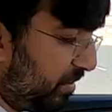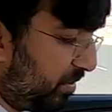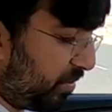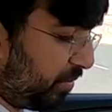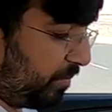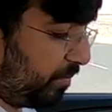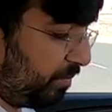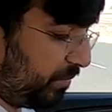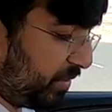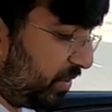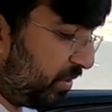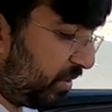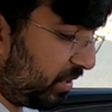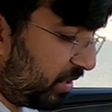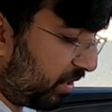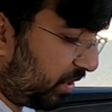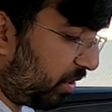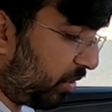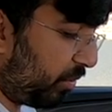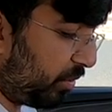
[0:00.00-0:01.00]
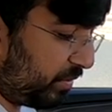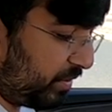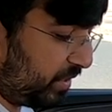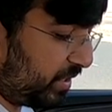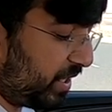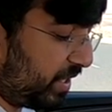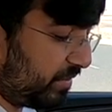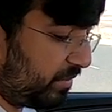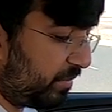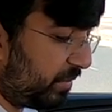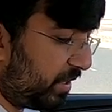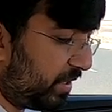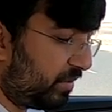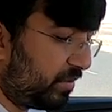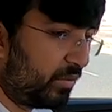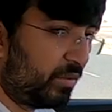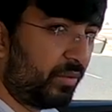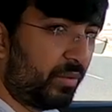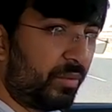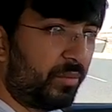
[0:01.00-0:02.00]
so you can close it as well
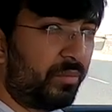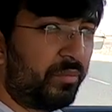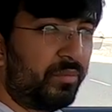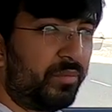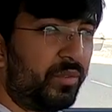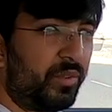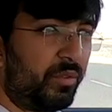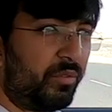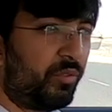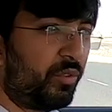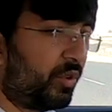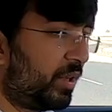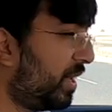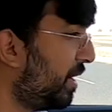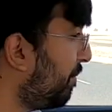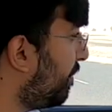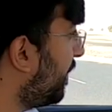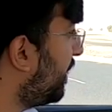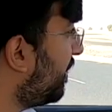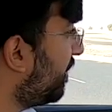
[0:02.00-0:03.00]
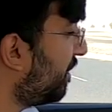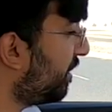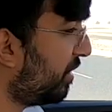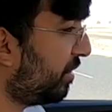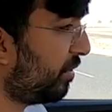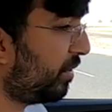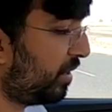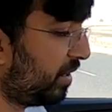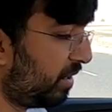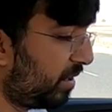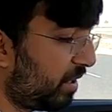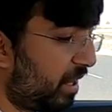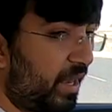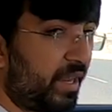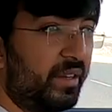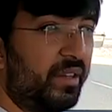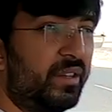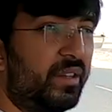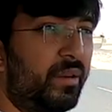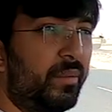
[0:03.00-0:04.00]
so if you keep anything you can
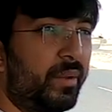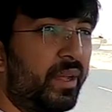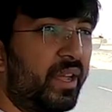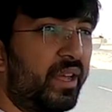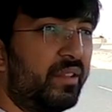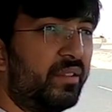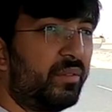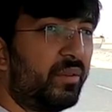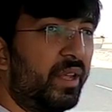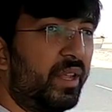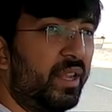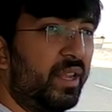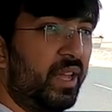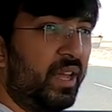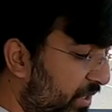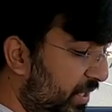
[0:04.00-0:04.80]
hide it away as well